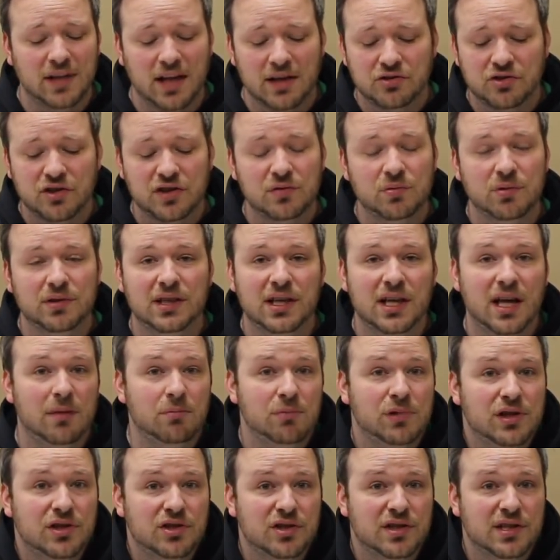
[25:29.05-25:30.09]
That's just what the
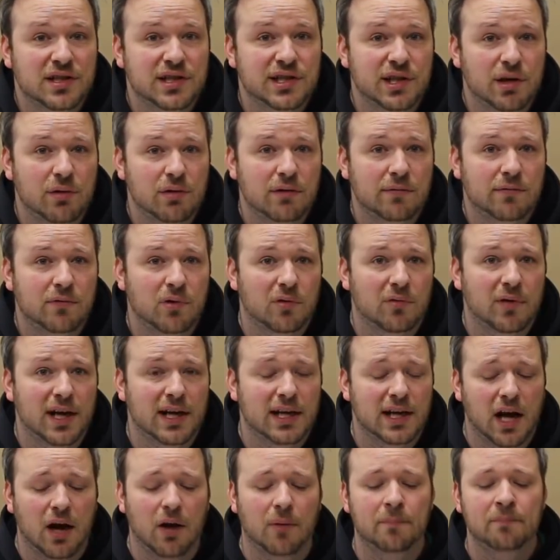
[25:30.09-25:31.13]
ammunition is selling for
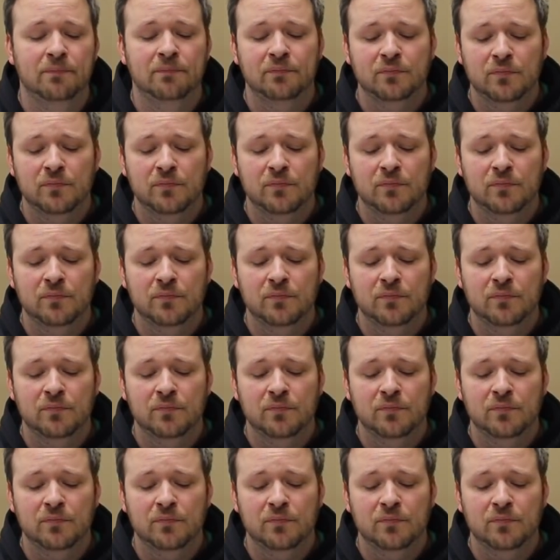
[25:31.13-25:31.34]
right now.